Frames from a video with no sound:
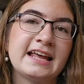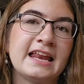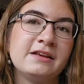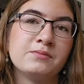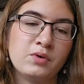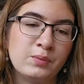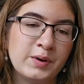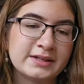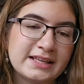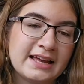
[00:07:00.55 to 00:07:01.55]
any more
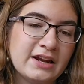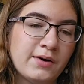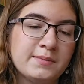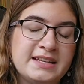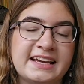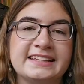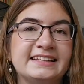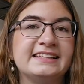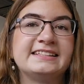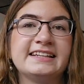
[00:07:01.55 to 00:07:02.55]
books. I know I'm
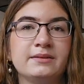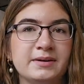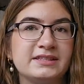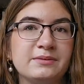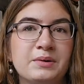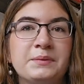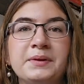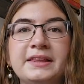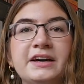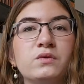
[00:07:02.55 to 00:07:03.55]
technically still missing
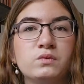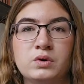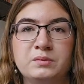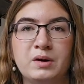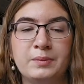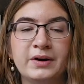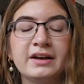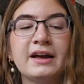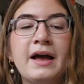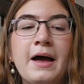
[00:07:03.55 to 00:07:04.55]
probably like one more
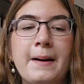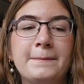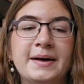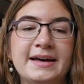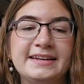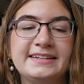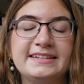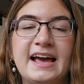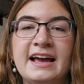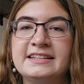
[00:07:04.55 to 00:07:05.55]
book, but
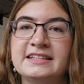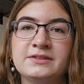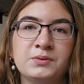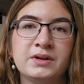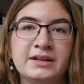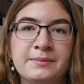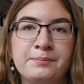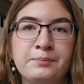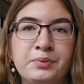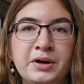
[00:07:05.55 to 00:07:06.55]
I didn't want to
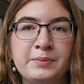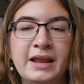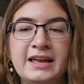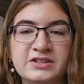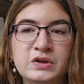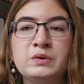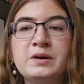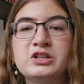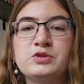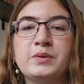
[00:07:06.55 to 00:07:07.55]
pre-plan too
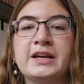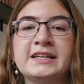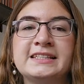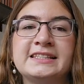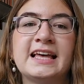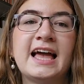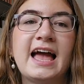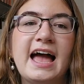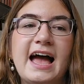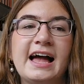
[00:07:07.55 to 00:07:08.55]
much because
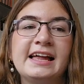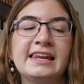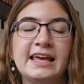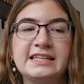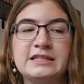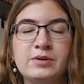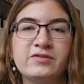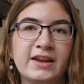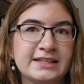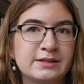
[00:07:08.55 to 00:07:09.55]
I like to be
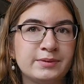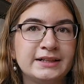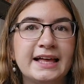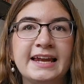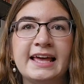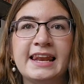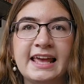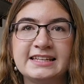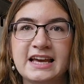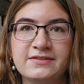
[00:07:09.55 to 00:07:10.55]
flexible and I
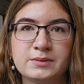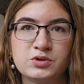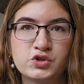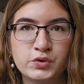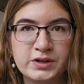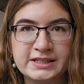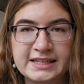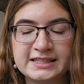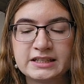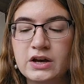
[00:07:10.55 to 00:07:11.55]
like to have some
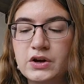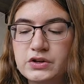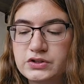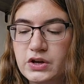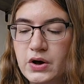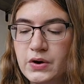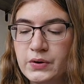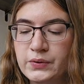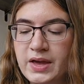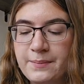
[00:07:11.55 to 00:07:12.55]
choices.
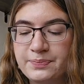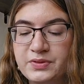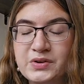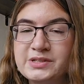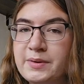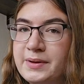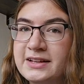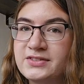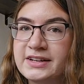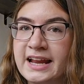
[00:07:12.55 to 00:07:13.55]
So yeah, those are my
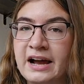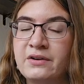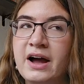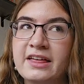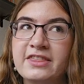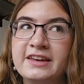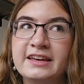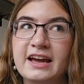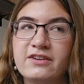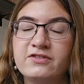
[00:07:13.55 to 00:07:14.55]
plans right now. I think
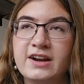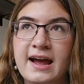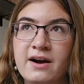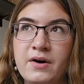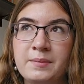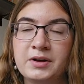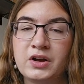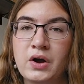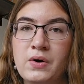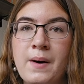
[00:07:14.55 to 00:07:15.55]
for now I'm gonna
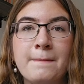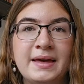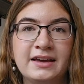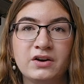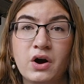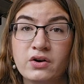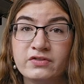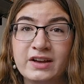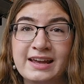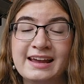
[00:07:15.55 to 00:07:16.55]
go make
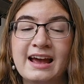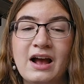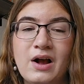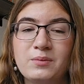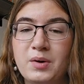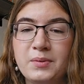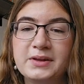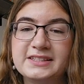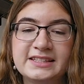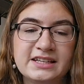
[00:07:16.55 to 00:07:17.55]
coffee, probably
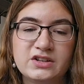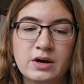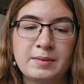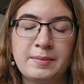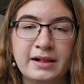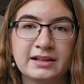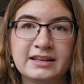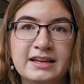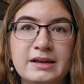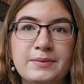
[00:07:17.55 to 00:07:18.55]
sit on my
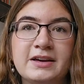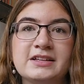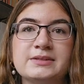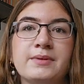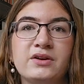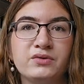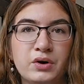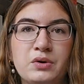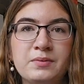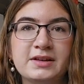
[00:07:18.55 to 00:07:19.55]
balcony because my
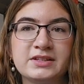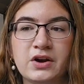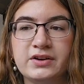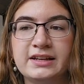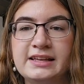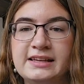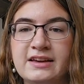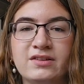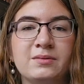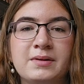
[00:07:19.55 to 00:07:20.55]
room is currently
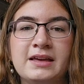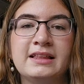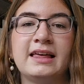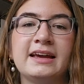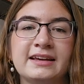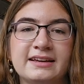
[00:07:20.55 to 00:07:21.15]
giving me like,